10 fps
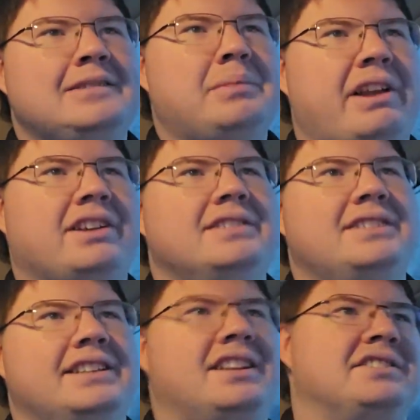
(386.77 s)
because
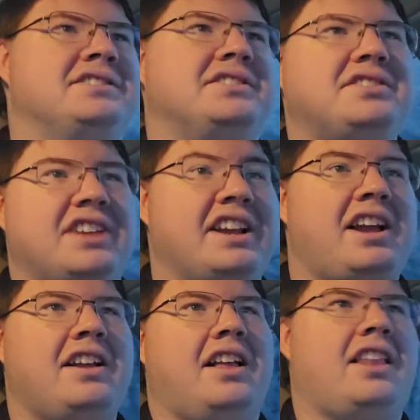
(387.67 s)
it doesn't
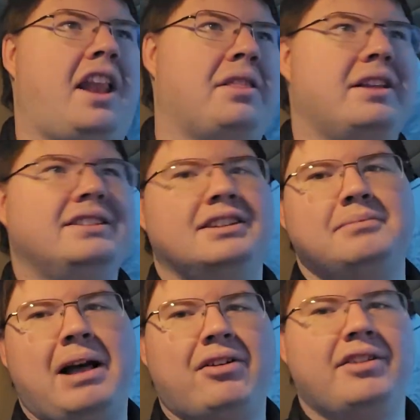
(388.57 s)
sync a lot of things in
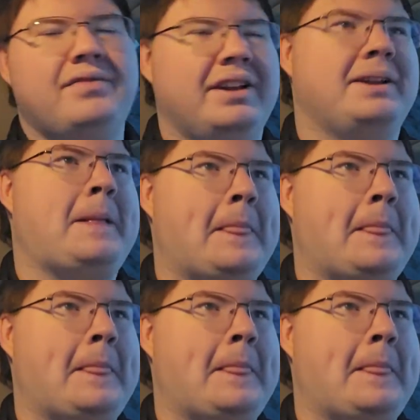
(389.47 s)
about config.